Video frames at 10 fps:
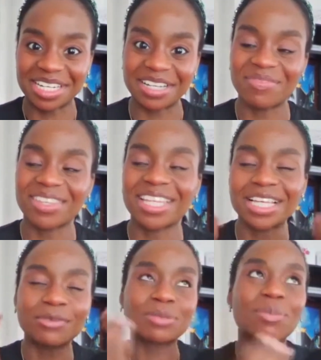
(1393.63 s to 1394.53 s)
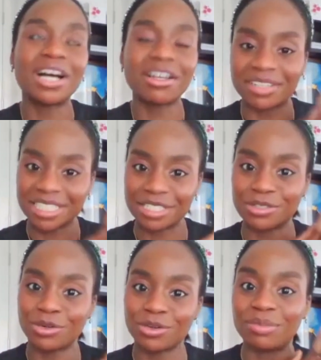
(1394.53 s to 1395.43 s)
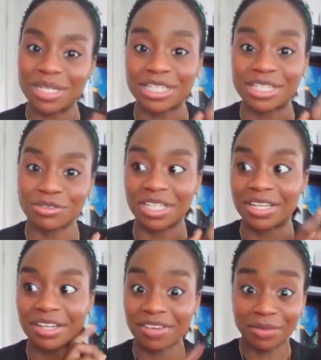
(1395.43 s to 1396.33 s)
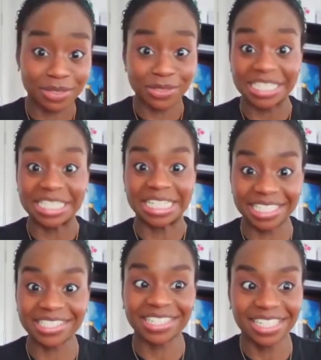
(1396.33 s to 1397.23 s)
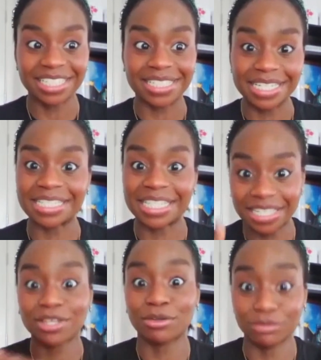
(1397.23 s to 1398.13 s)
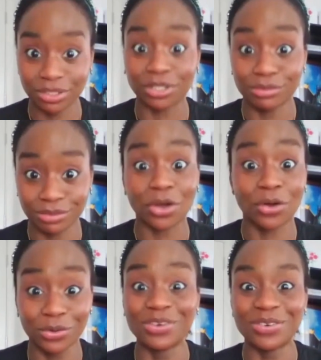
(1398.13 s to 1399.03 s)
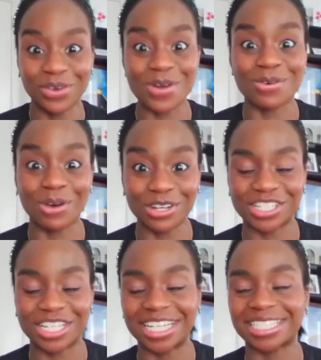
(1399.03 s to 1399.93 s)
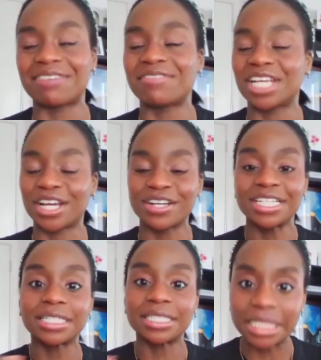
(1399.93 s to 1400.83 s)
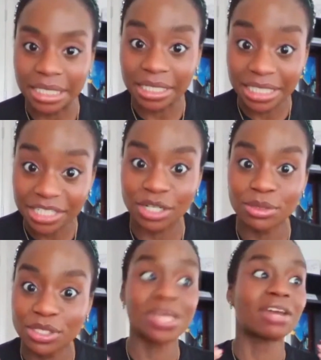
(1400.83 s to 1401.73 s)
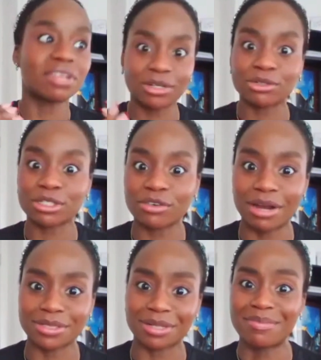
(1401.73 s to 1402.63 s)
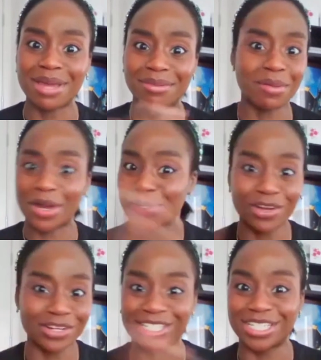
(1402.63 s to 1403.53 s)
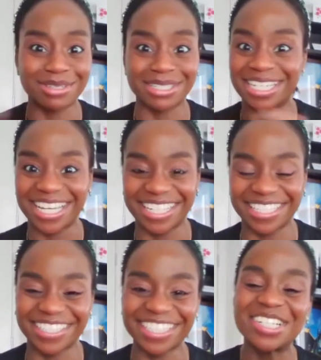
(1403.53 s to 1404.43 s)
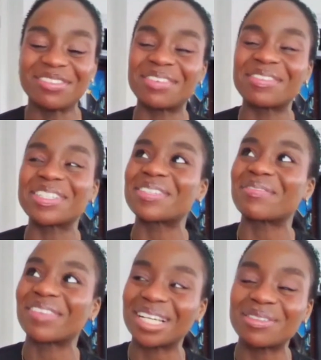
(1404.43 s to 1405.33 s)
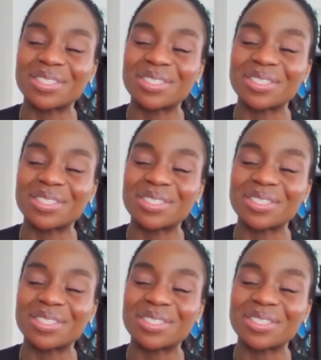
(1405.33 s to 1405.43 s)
isn't it? Like it was perfect in your presidential video. And if anyone's not seen it, is listening to this, go watch it. Because that video, literally, I was doing everything not to cry. I was like, my makeup cannot do with tears. But it was